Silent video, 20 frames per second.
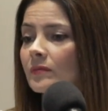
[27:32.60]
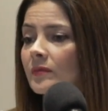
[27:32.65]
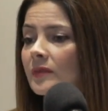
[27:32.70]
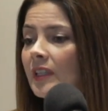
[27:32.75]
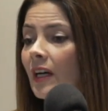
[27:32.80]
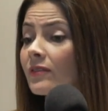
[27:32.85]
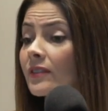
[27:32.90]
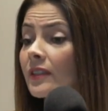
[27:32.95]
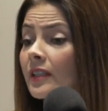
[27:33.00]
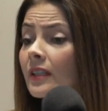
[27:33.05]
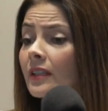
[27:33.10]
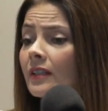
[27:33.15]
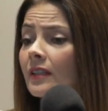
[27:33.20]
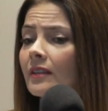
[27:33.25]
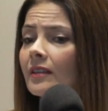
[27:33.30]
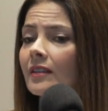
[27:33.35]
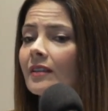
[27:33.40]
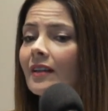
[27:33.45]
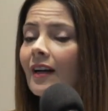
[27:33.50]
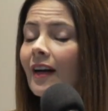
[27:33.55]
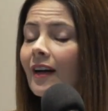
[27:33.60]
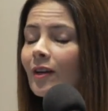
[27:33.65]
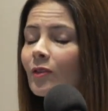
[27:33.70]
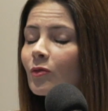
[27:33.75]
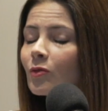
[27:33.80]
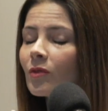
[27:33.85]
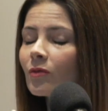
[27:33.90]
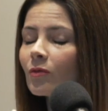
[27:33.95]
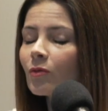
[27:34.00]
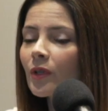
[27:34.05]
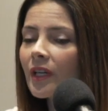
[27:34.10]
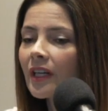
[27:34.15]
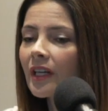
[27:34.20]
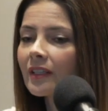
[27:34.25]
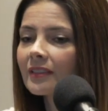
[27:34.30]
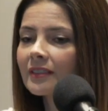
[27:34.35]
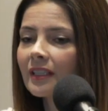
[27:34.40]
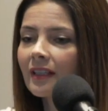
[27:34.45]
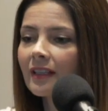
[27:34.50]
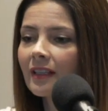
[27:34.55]
definitely we
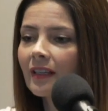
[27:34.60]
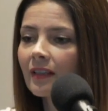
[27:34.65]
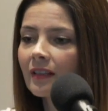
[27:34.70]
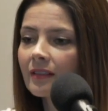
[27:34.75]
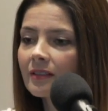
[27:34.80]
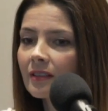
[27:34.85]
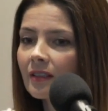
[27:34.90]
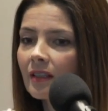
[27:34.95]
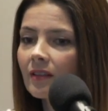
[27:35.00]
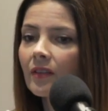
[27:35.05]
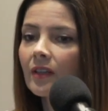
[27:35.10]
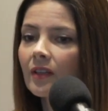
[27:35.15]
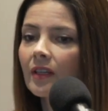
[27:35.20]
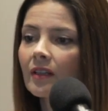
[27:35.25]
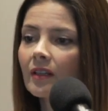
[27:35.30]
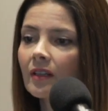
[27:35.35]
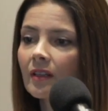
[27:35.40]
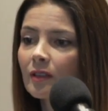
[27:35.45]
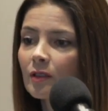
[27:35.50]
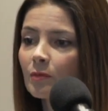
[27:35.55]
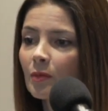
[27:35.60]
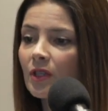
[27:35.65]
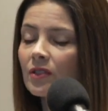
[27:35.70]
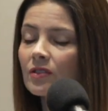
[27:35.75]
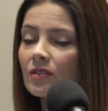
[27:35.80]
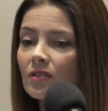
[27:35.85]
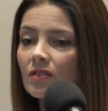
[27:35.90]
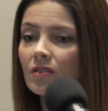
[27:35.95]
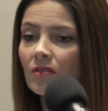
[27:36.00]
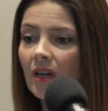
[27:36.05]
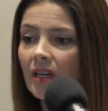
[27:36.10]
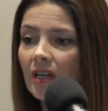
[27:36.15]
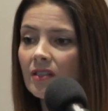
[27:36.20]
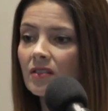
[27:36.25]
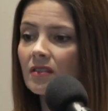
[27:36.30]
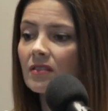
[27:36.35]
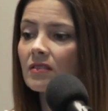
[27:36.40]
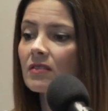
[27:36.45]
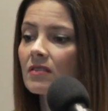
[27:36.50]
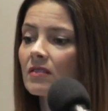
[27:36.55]
are dedicated to giving a good experience to the new
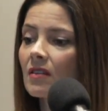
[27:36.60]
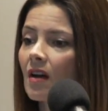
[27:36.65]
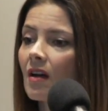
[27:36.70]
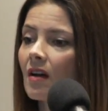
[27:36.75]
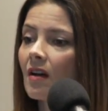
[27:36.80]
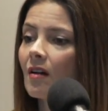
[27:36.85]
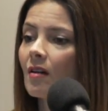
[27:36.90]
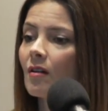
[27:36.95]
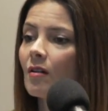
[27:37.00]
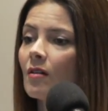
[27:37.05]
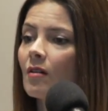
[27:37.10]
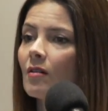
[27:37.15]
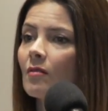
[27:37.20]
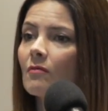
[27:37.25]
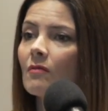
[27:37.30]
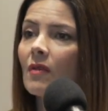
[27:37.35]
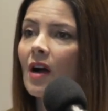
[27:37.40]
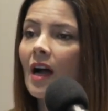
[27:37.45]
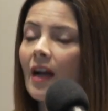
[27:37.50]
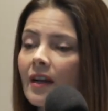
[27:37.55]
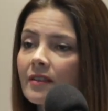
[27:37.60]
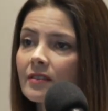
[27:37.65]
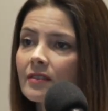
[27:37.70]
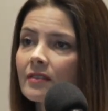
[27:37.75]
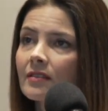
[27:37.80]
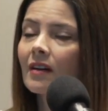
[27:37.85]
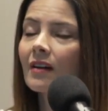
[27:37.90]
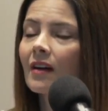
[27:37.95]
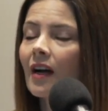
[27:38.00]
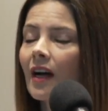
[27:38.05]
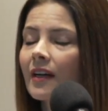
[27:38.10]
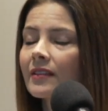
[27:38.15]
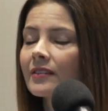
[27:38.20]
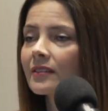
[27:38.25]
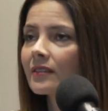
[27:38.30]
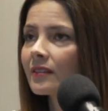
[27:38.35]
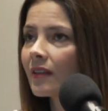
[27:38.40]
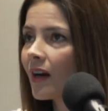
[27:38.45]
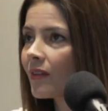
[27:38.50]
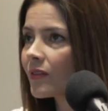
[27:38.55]
agents. I
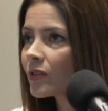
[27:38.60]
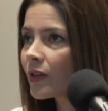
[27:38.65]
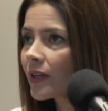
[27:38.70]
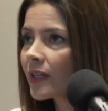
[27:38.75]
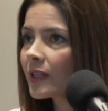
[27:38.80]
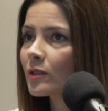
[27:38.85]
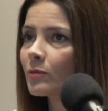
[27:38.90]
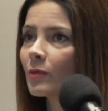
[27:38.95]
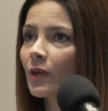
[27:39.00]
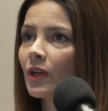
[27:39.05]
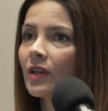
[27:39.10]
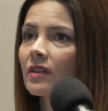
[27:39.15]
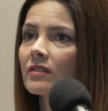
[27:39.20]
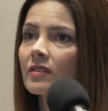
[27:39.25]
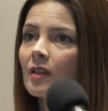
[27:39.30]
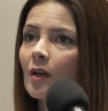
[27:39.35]
didn't have a great experience